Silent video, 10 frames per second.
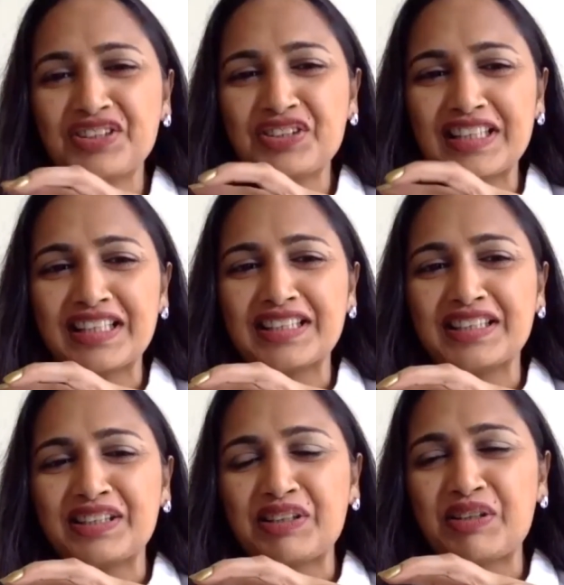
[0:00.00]
you said,
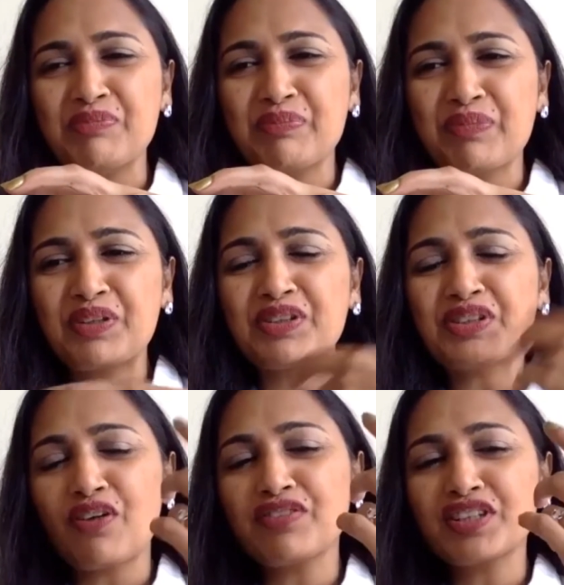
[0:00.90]

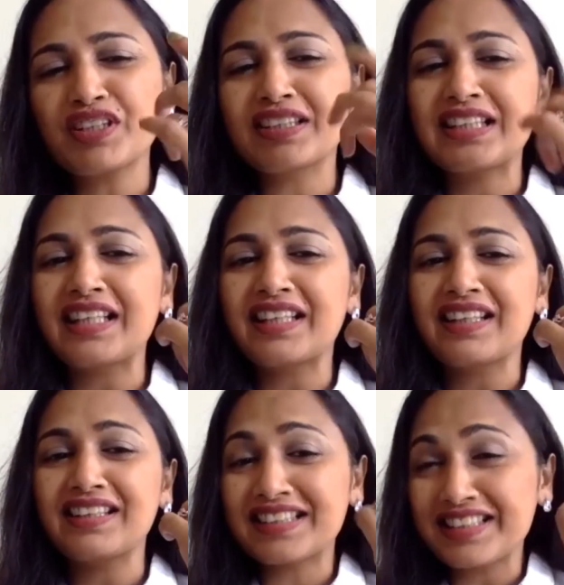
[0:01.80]
soft skills like
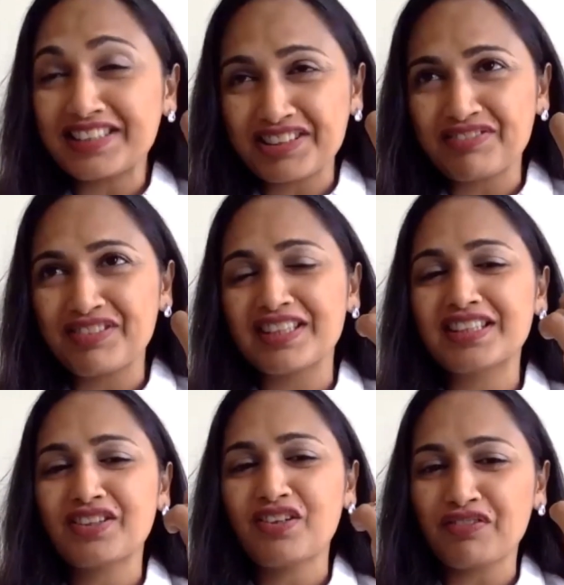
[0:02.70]

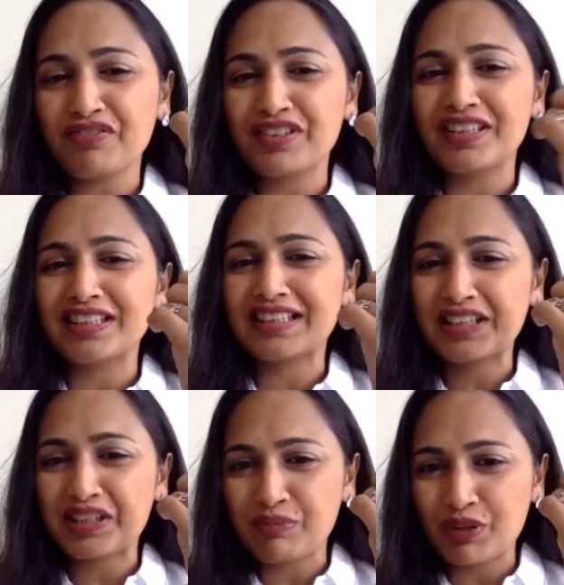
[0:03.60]
assertiveness, confidence,
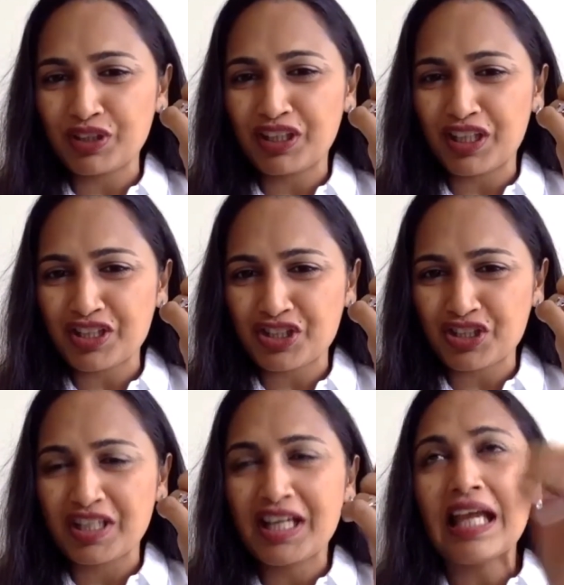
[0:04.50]
and
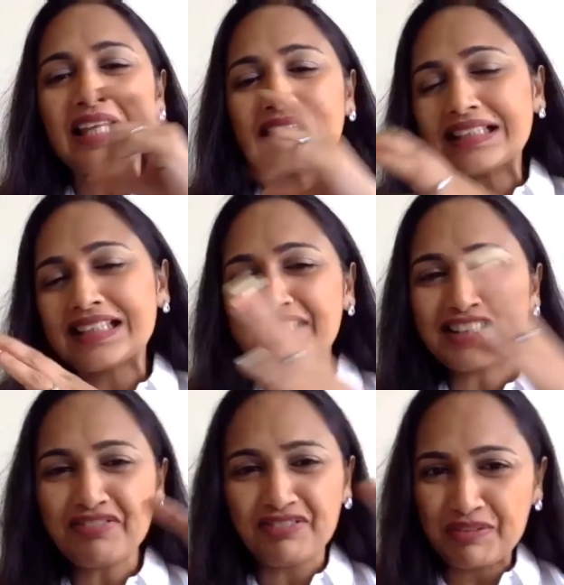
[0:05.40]
communication. There's another
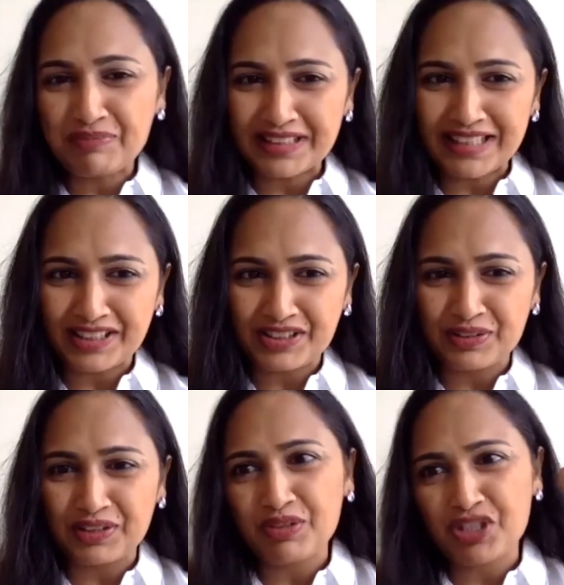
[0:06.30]
flip side to
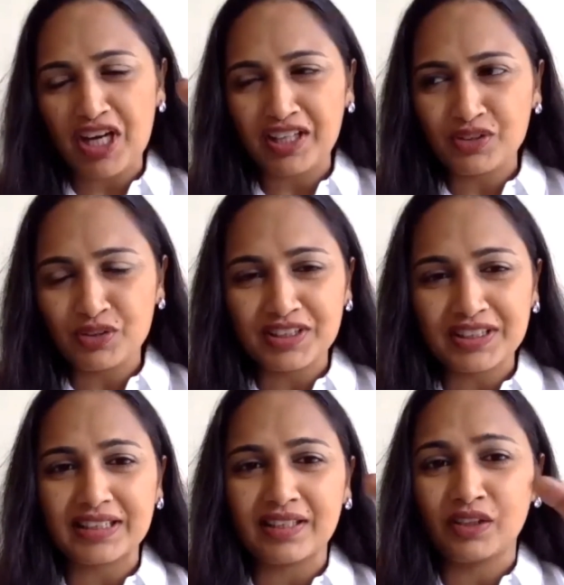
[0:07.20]
it, which I
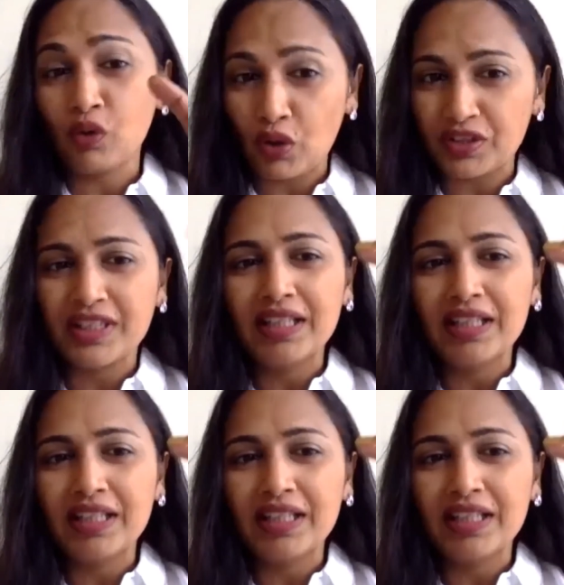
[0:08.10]
notice a lot,